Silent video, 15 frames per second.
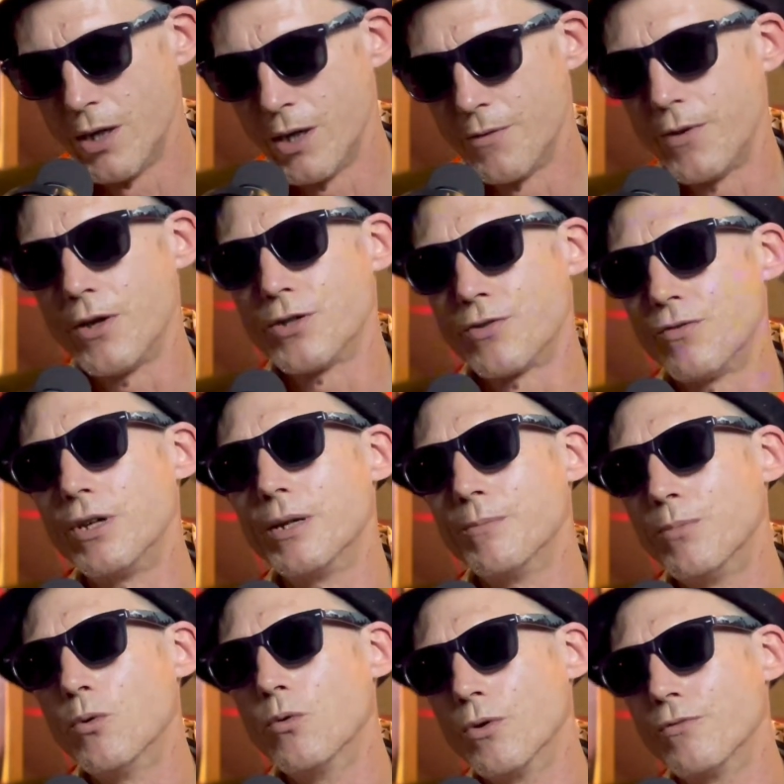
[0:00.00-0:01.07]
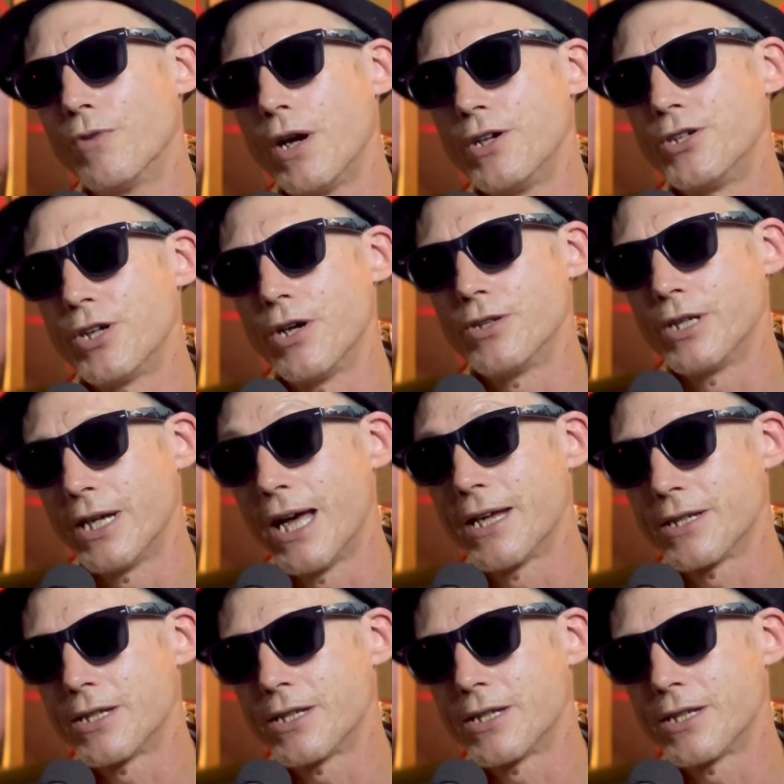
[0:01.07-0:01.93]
And those are really important ratios in our